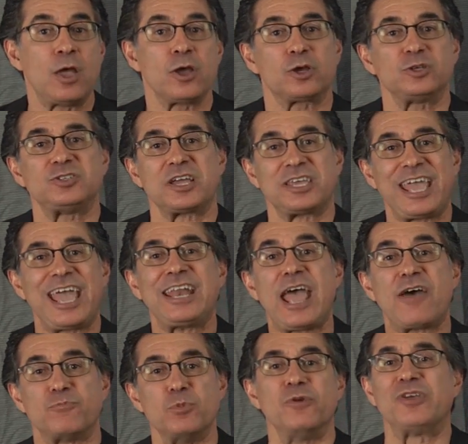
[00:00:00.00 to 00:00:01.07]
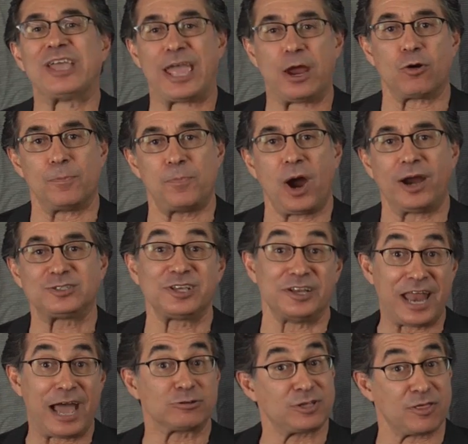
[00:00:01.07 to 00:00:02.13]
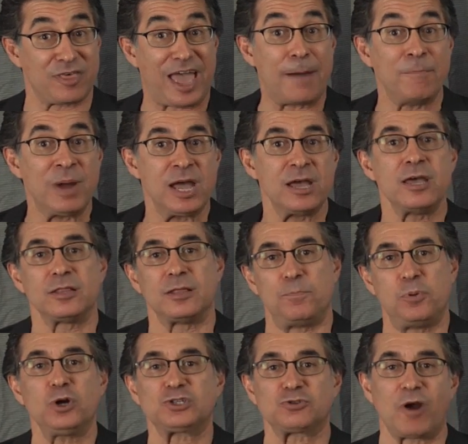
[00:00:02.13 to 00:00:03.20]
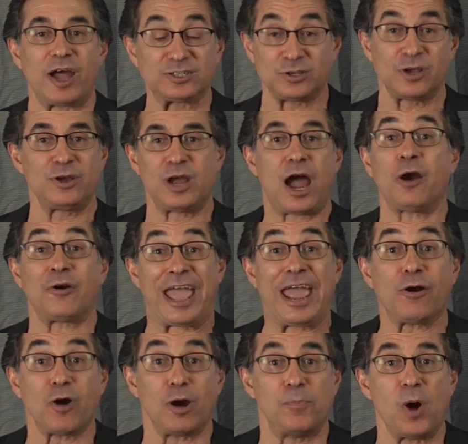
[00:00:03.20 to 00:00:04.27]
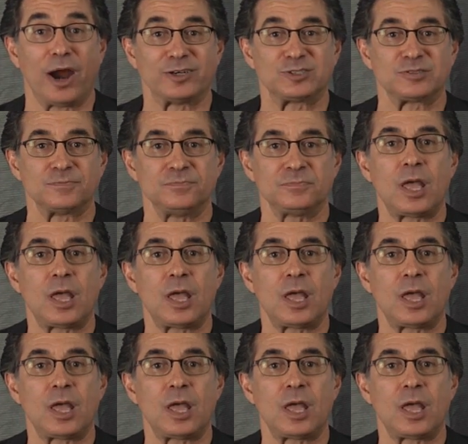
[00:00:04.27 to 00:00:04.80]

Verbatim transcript: Because you can't have moving aero parts, and now to them, the push rods are aero parts.